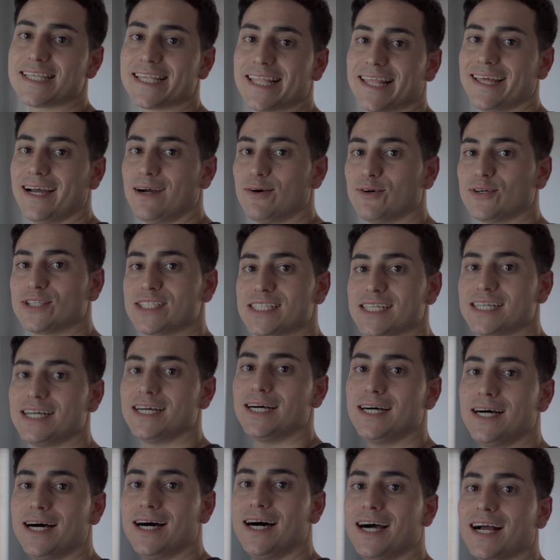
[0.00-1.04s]
that was
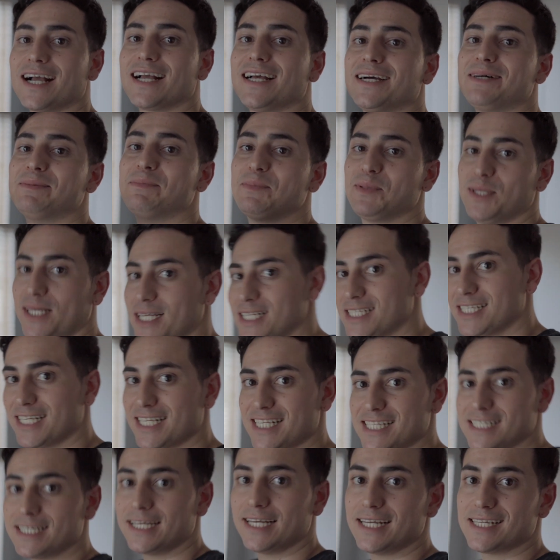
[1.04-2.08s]
a complete
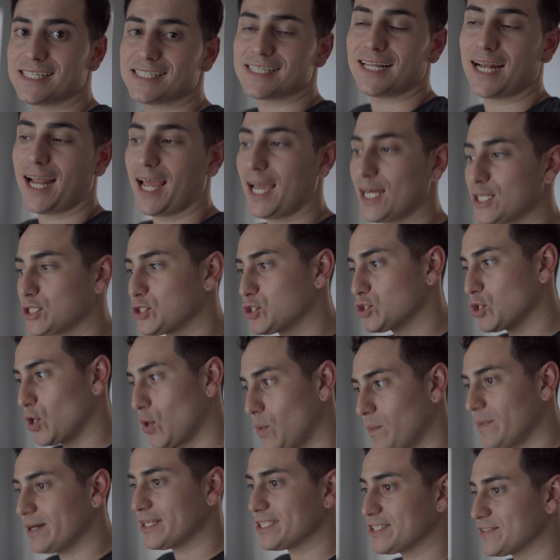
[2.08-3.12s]
success, and I had
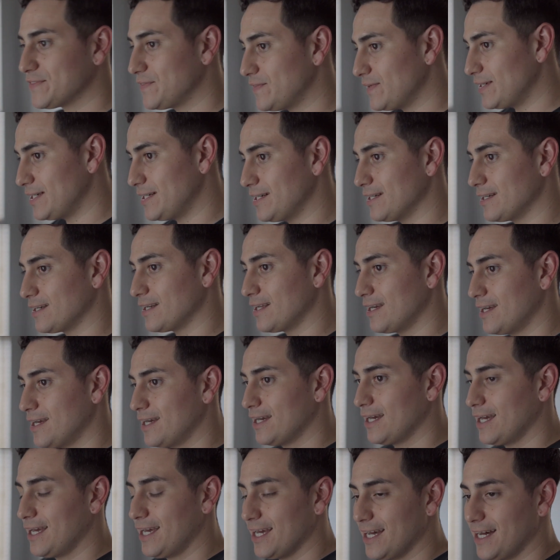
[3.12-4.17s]
so much fun
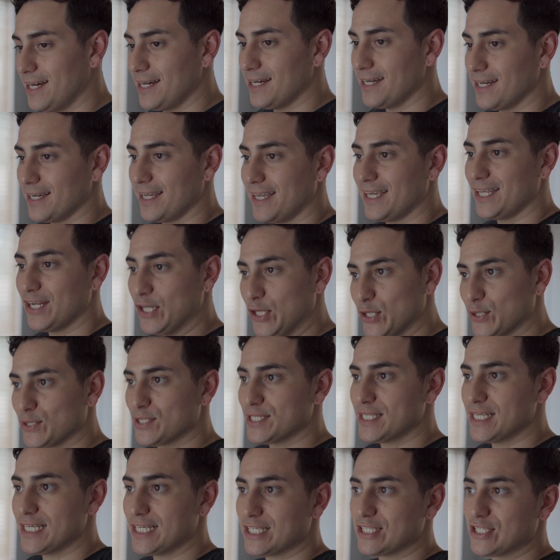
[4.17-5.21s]
getting
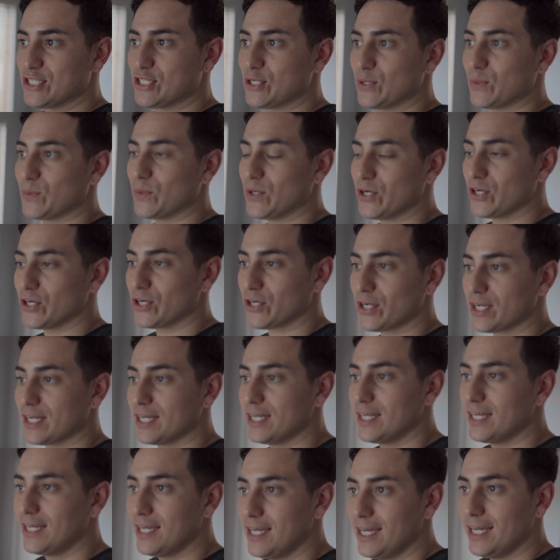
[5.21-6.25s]
those things to work.
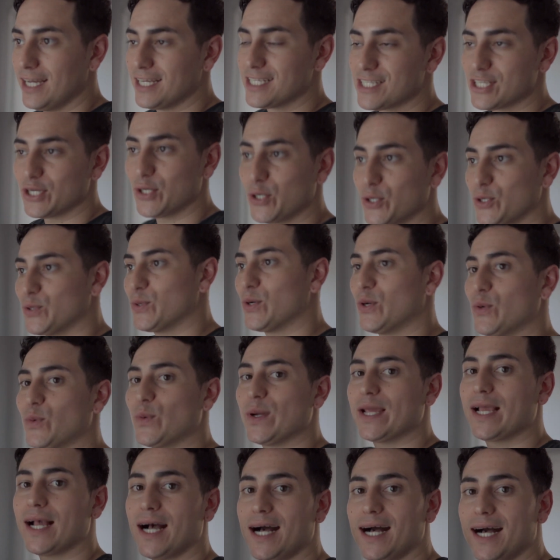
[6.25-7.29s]
So
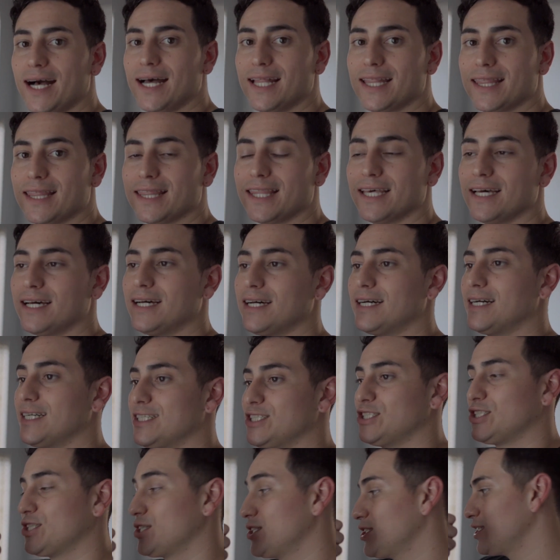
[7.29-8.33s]
we got
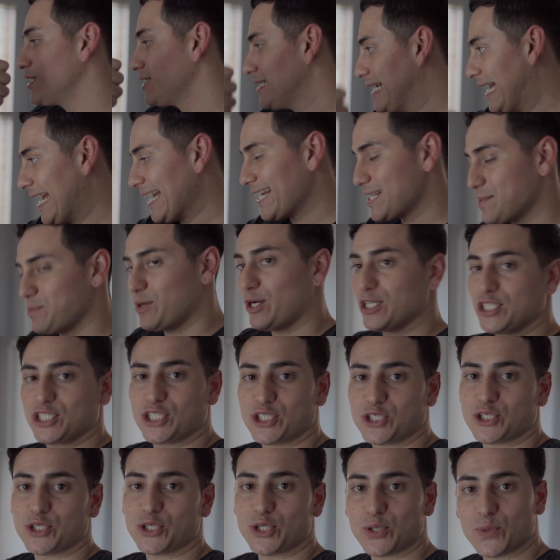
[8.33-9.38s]
the
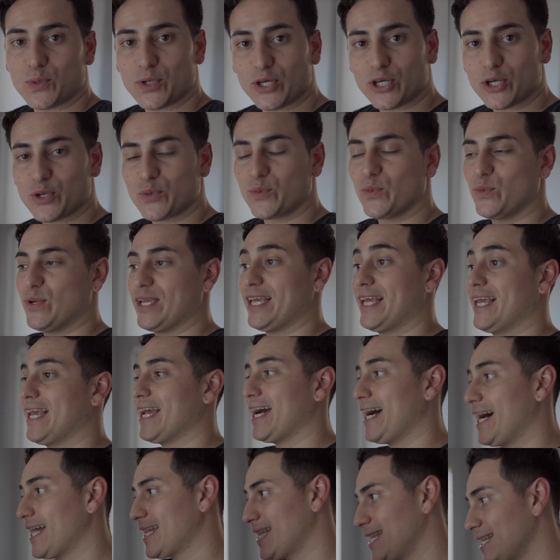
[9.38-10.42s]
Xbox controller to work, we
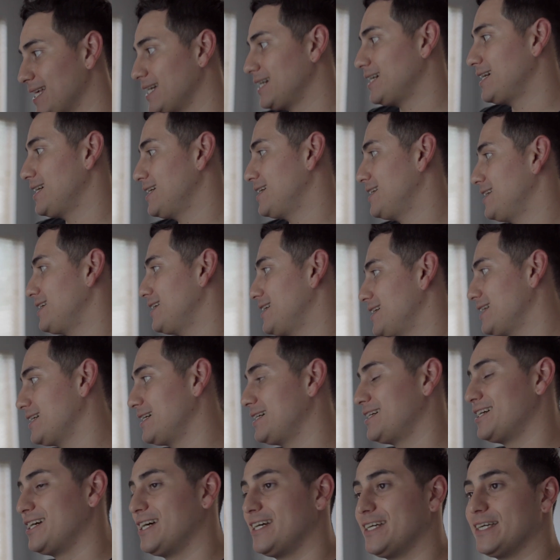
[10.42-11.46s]
got
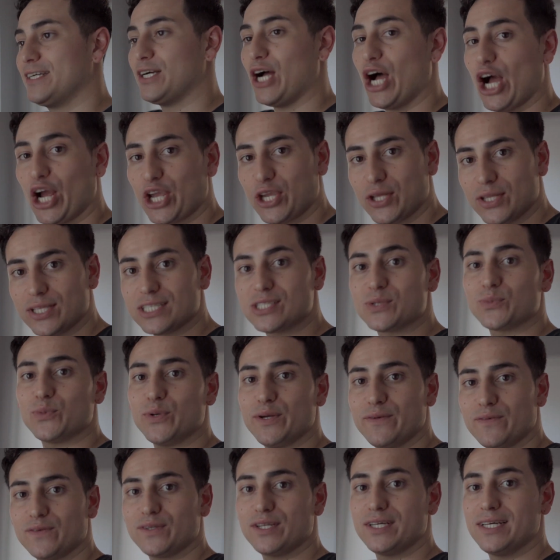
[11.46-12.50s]
the Oculus
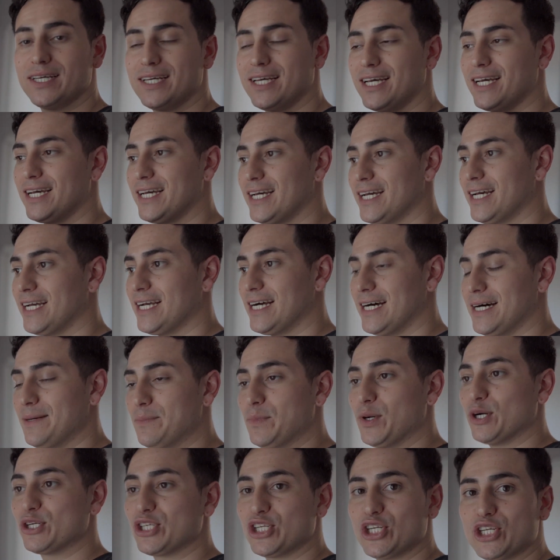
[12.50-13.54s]
Rift
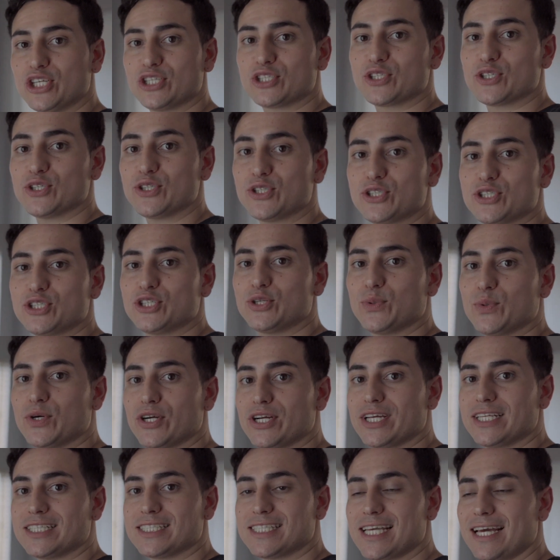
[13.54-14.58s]
motion controllers to
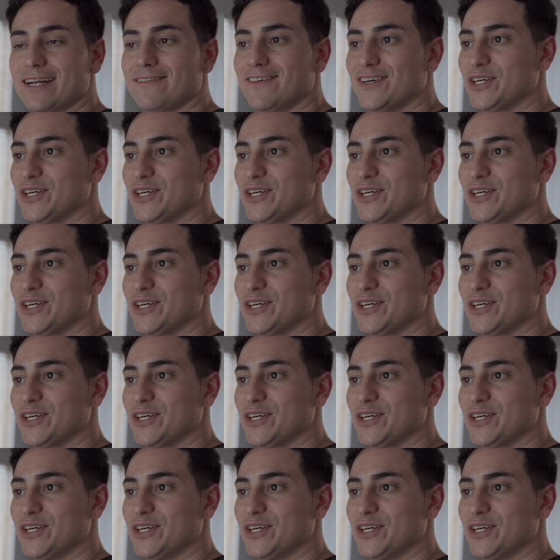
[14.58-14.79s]
work inside of